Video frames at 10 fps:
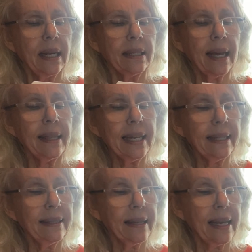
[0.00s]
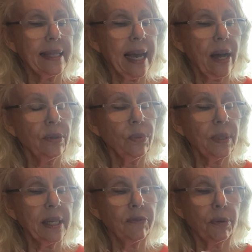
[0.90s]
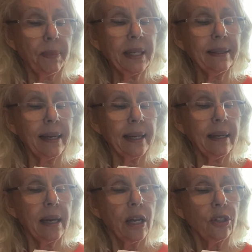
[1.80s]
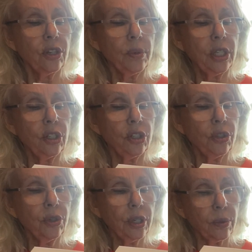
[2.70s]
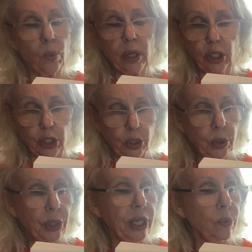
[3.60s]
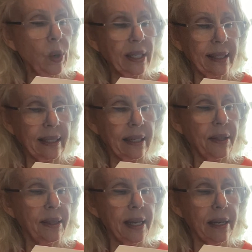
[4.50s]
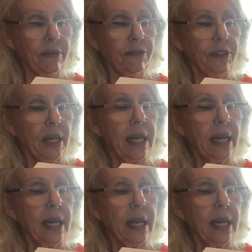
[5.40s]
Nothing inside the house was ever missing, so he was sure it wasn't a thief.